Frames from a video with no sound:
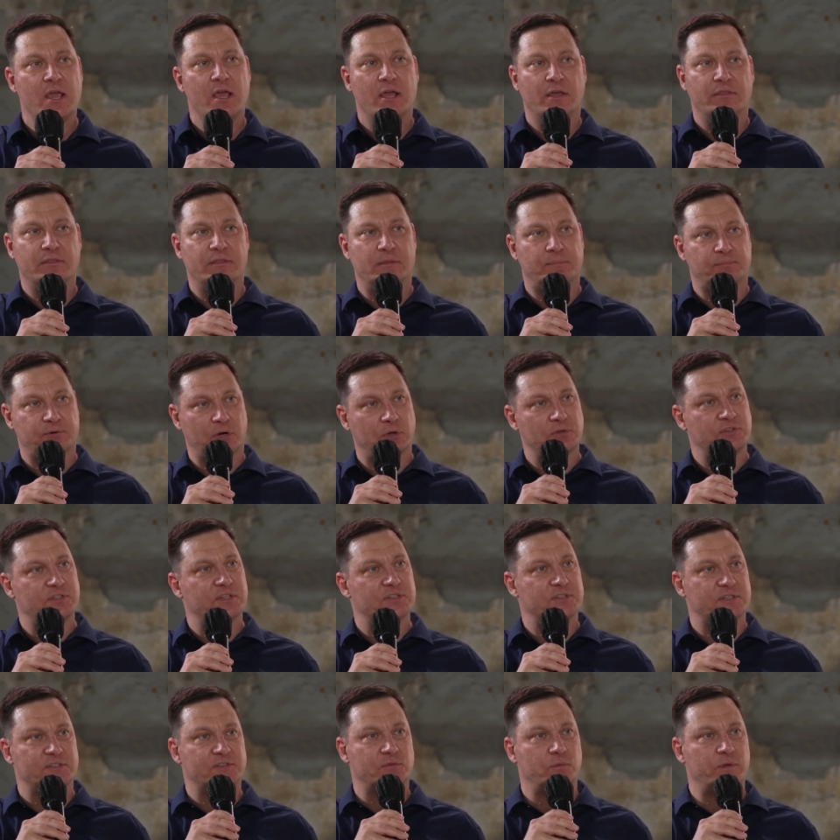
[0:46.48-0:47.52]
the
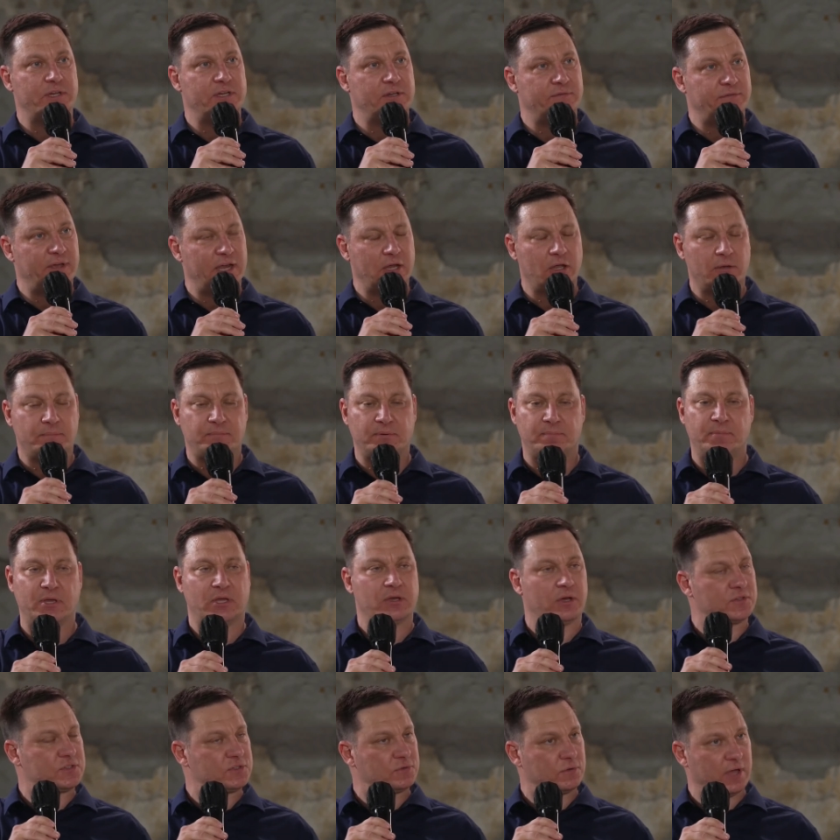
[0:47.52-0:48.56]
processes we develop,
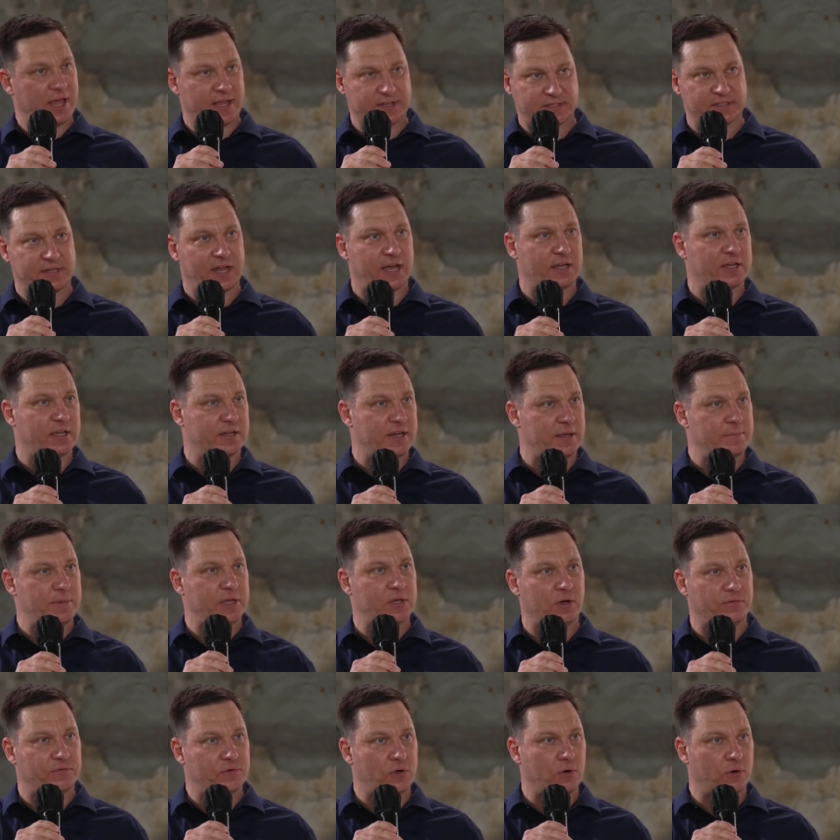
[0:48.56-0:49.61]
because as an academic,
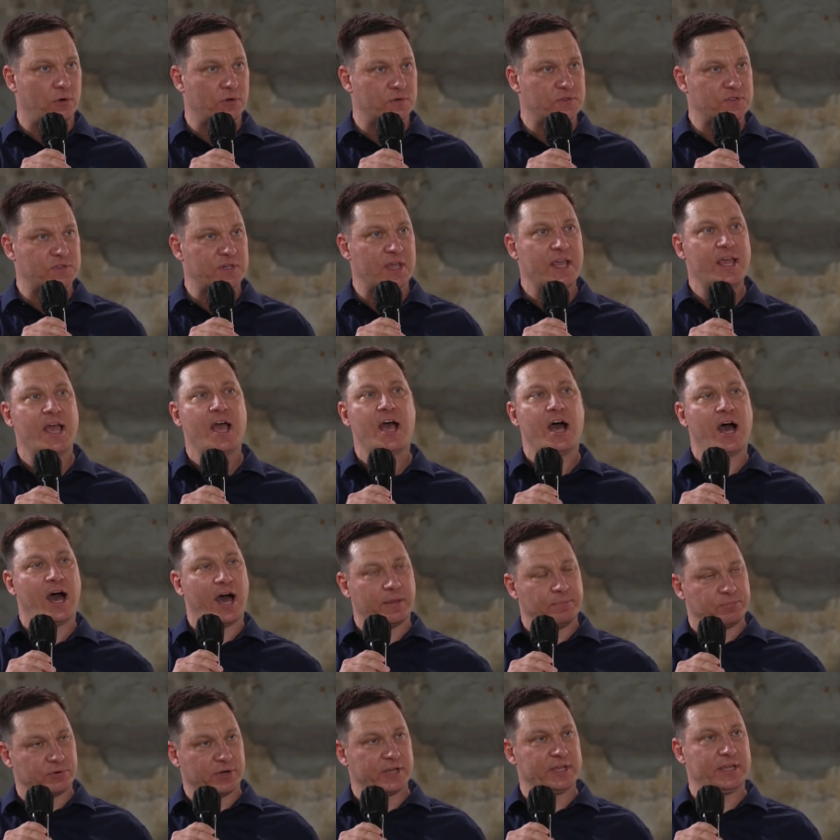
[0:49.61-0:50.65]
of course, I
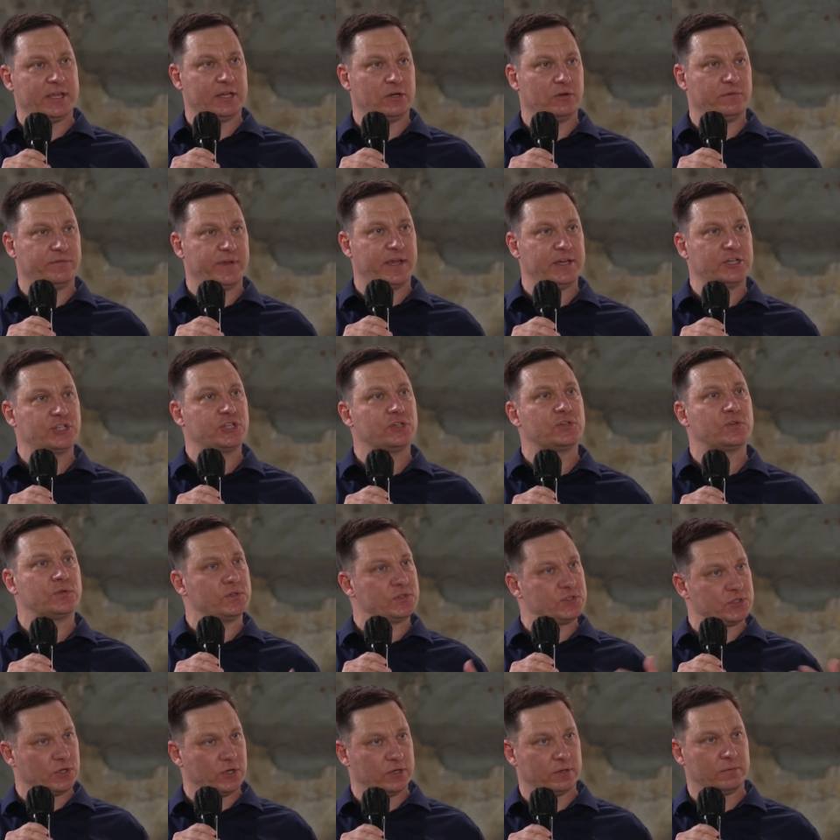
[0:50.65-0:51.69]
bring innovation to a
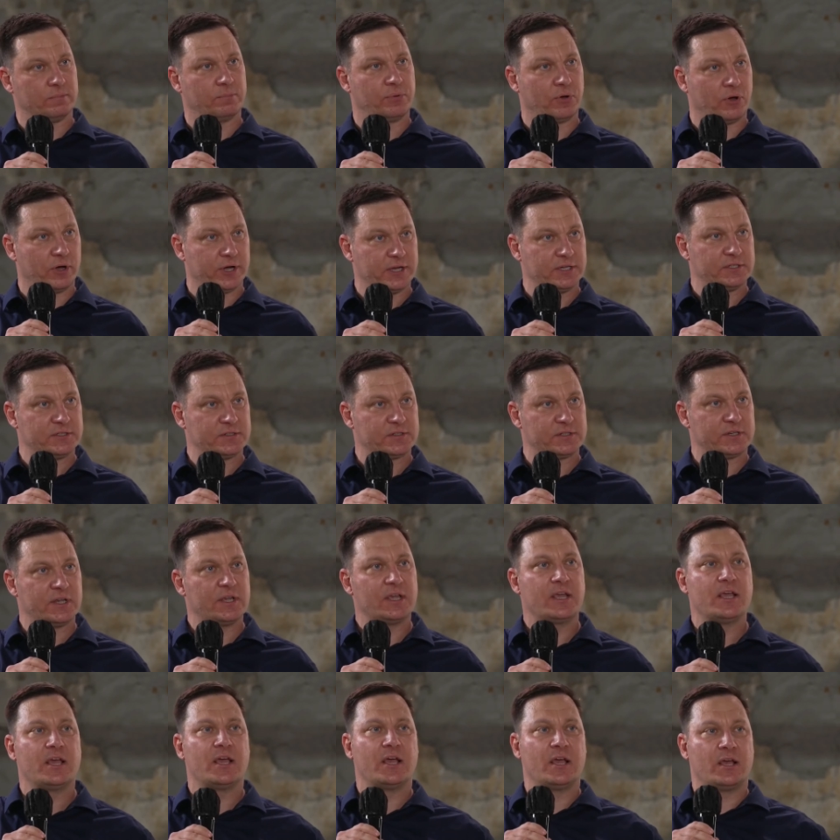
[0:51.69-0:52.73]
certain point,
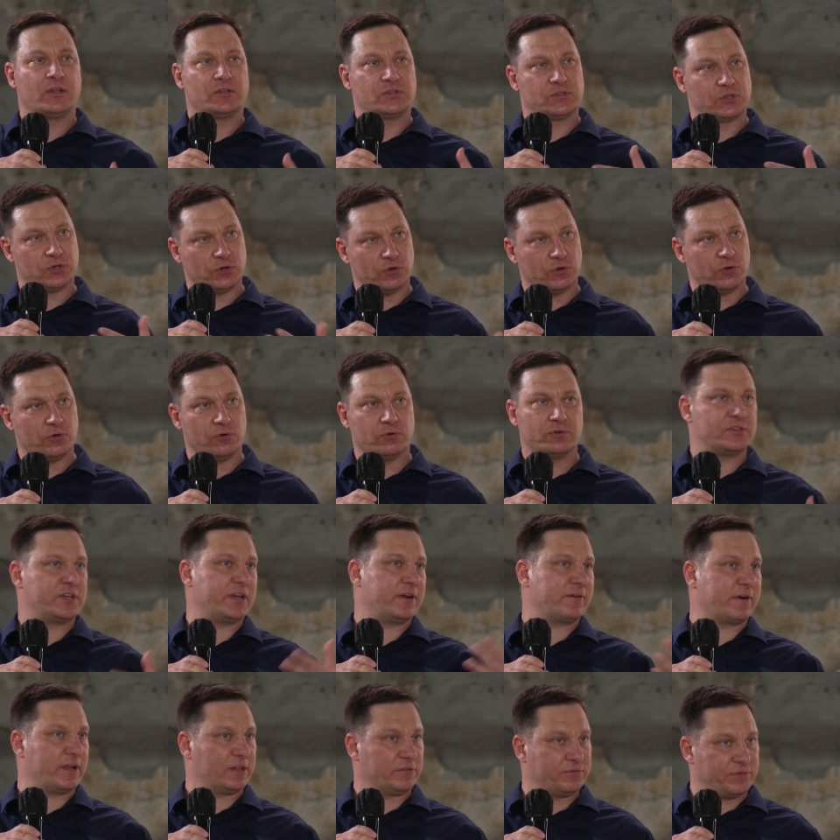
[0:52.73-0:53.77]
to
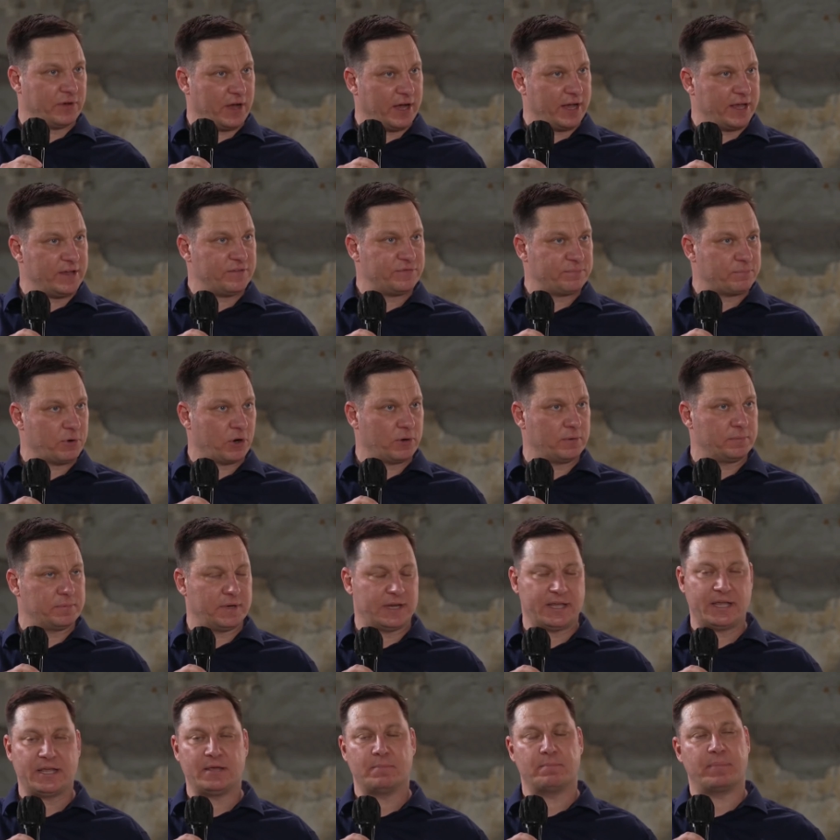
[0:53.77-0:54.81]
TRL 5
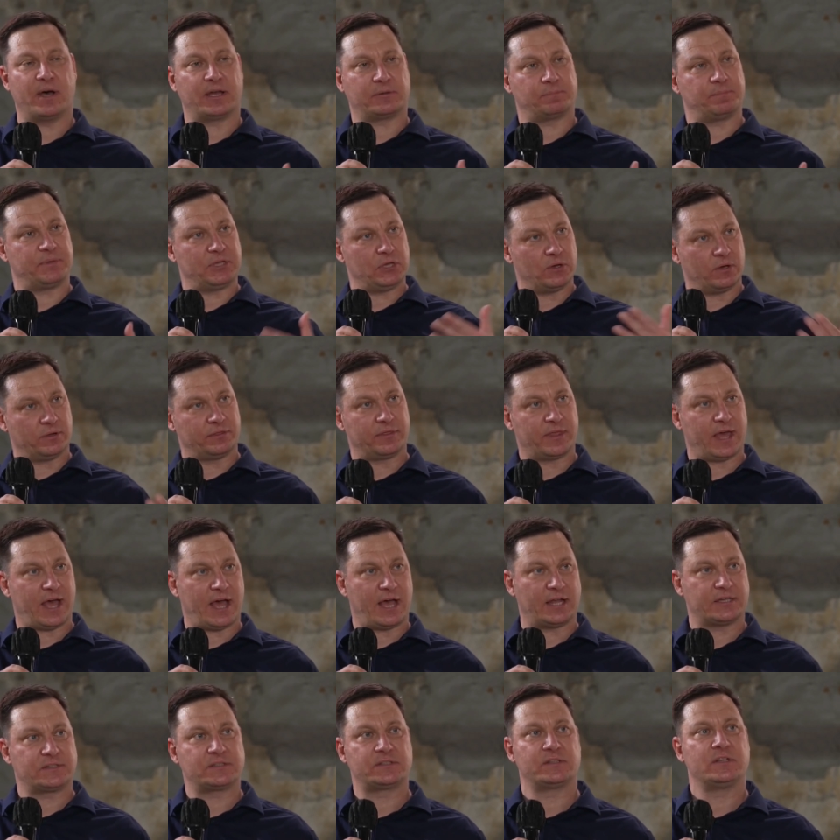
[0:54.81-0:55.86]
probably, but beyond
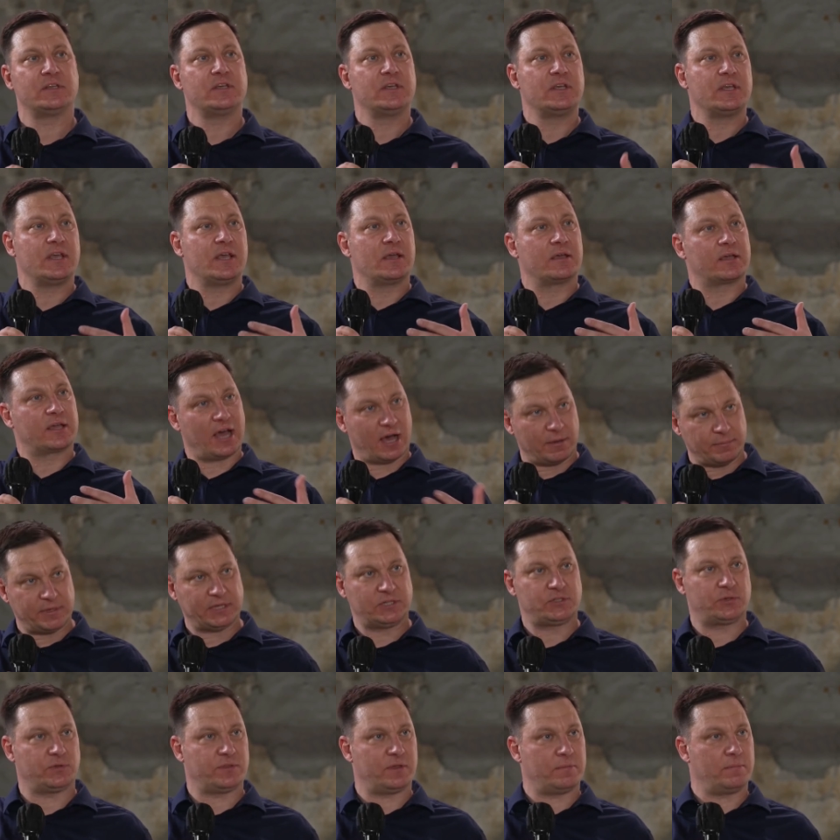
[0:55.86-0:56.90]
that, coming
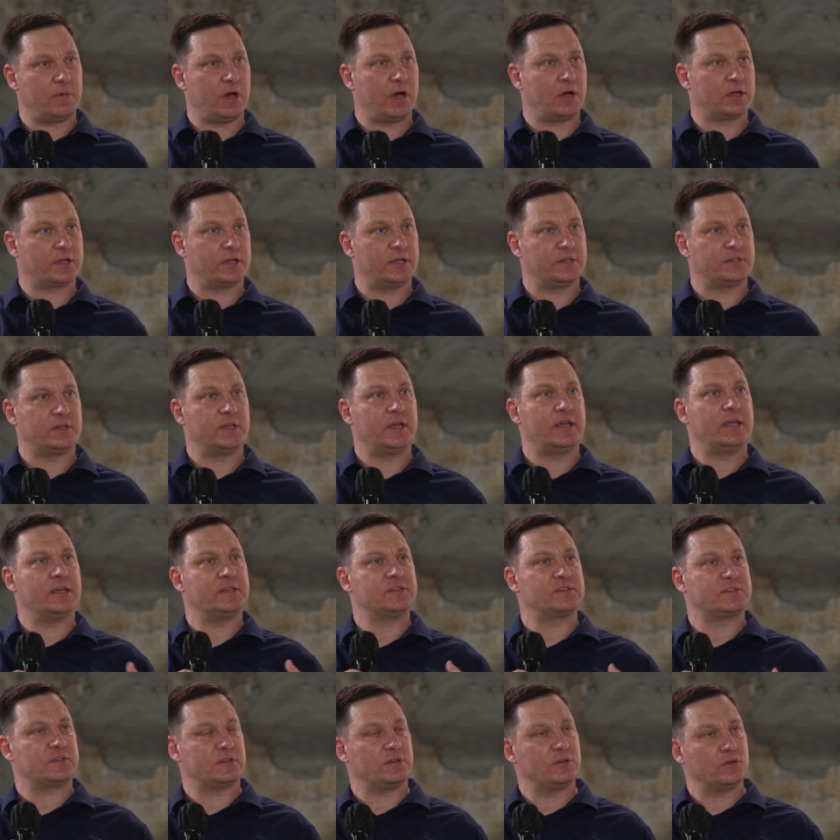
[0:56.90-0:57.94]
to the market
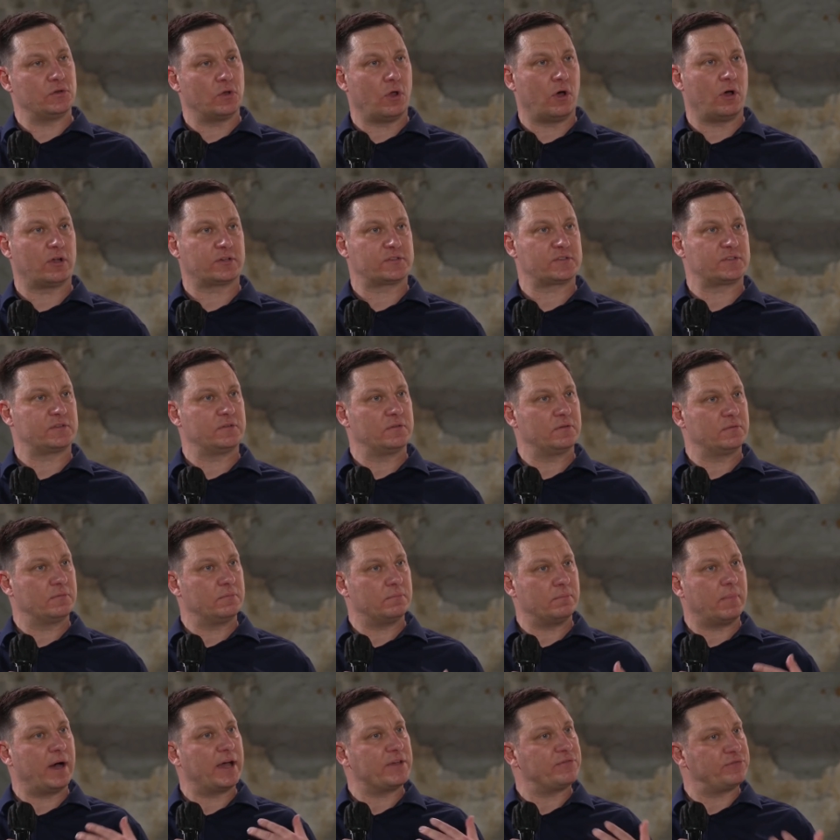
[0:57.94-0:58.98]
is not
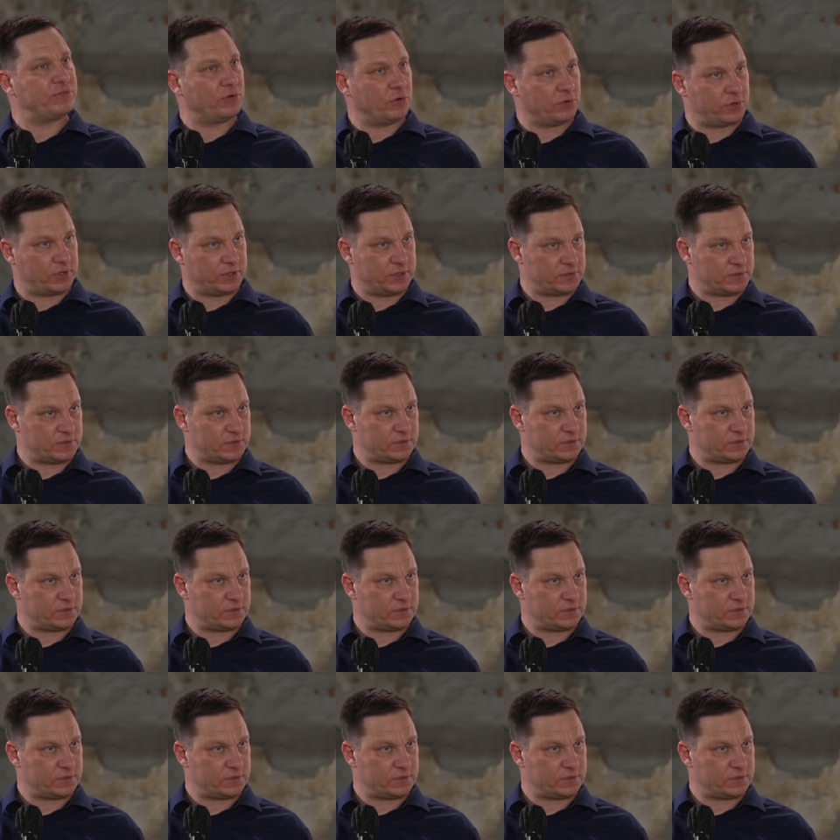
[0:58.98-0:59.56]
my focus.